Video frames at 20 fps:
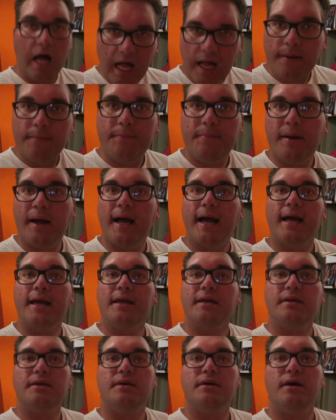I'm
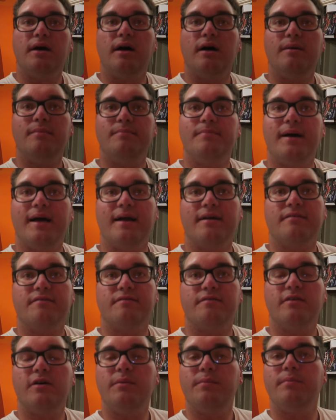back. I'm back
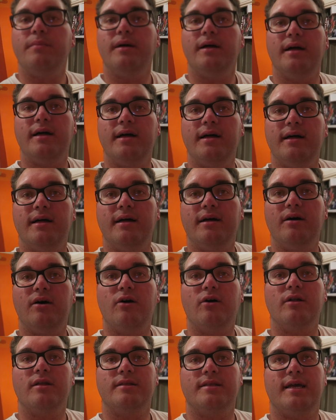from uh,
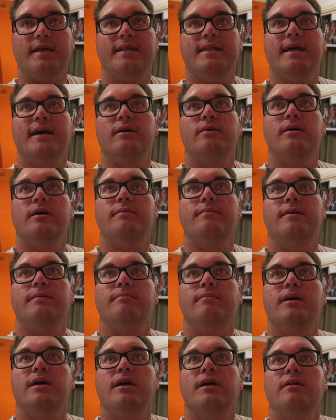holiday now. I'm in
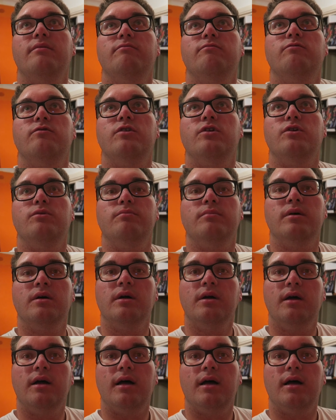my own room.